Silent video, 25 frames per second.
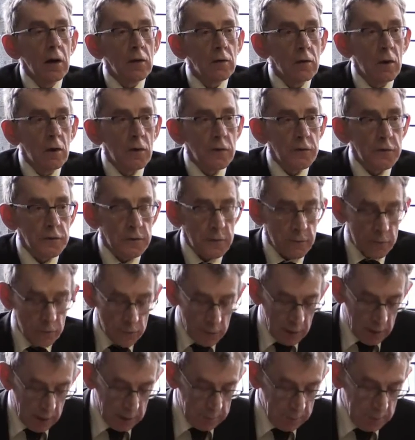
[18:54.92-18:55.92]
causes of
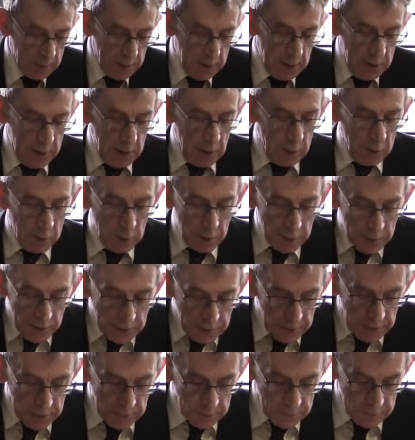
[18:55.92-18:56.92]
crime. One of the
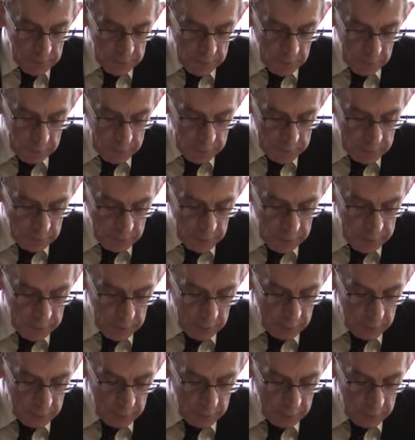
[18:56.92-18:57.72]
things I thought was quite